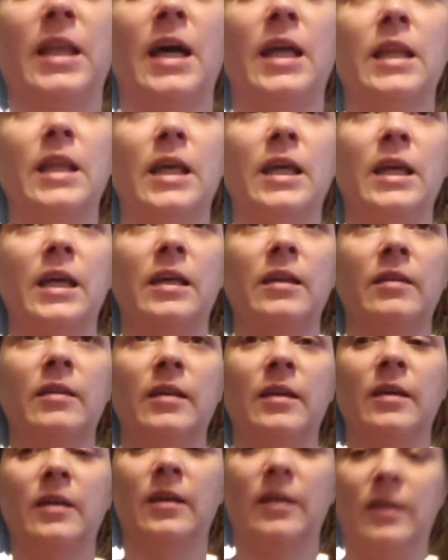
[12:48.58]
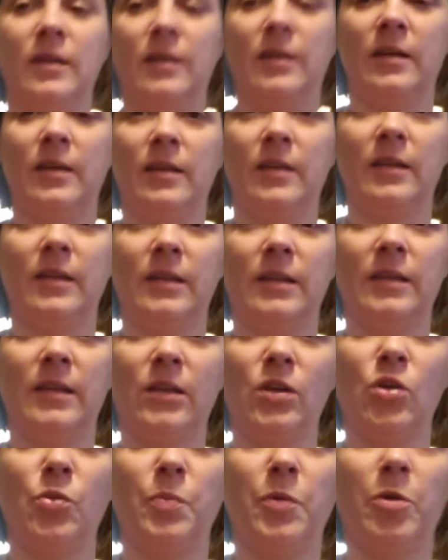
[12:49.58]
that thing is.
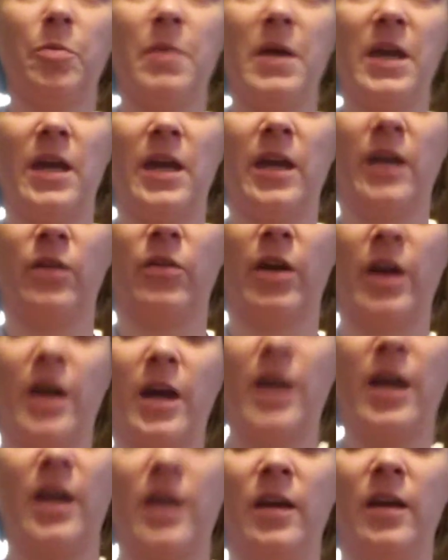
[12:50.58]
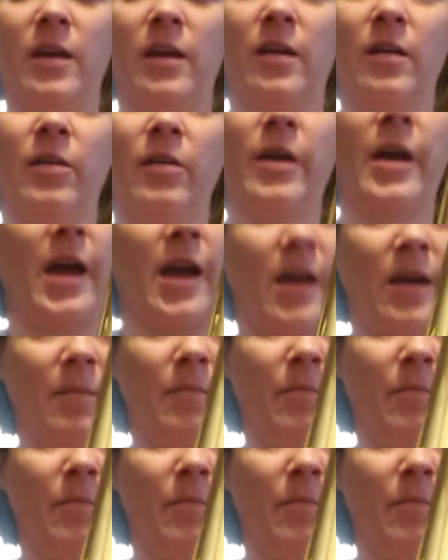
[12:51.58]
Super big, right? Okay,